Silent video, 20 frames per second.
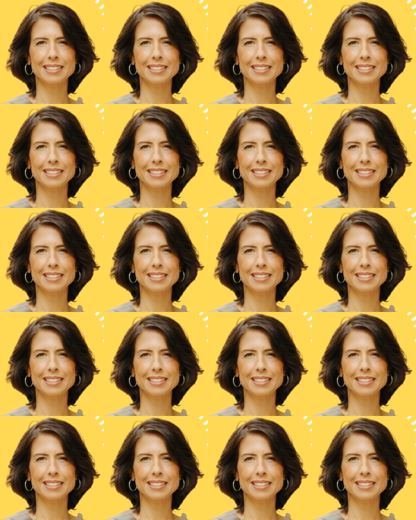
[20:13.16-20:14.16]

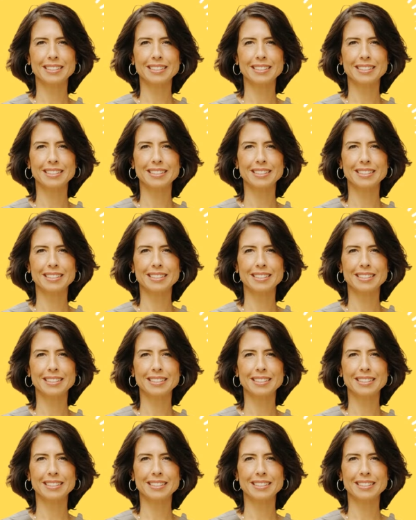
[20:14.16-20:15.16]

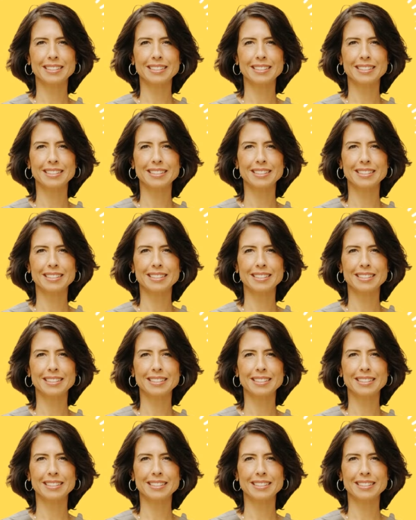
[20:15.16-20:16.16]

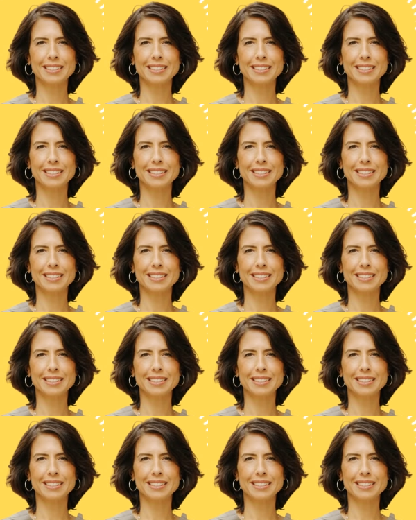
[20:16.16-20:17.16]

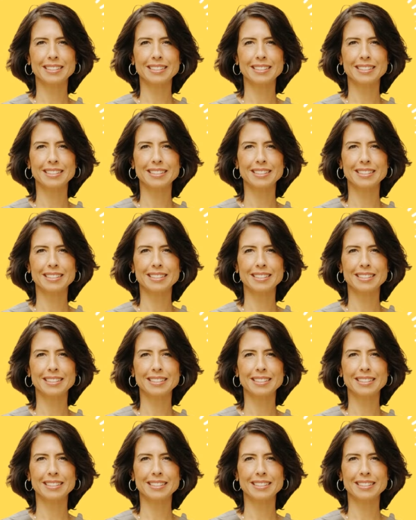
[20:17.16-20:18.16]

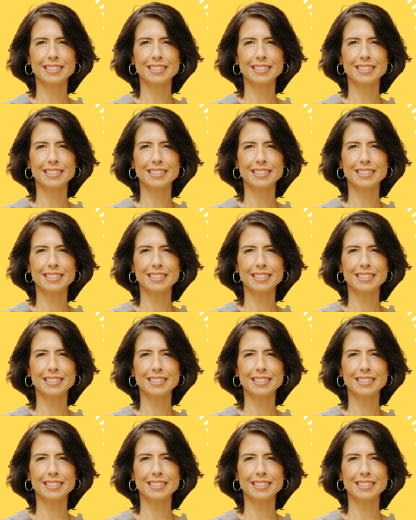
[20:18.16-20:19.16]

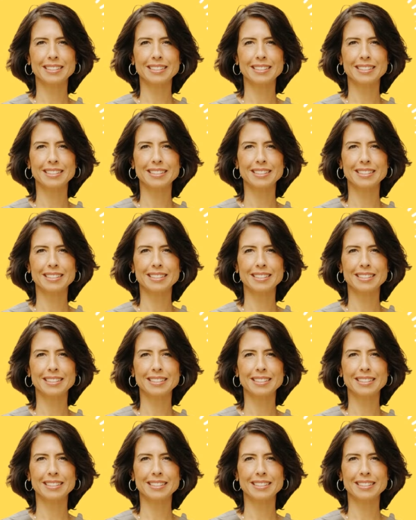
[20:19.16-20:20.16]

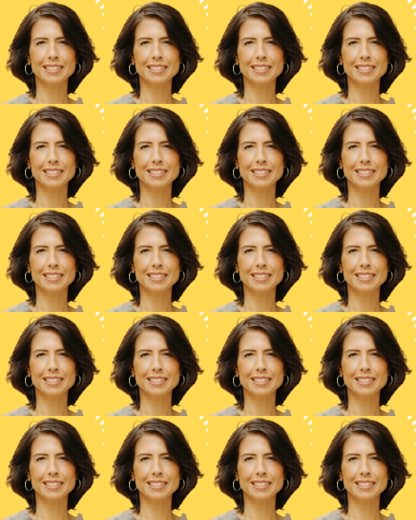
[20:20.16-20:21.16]
[no speech]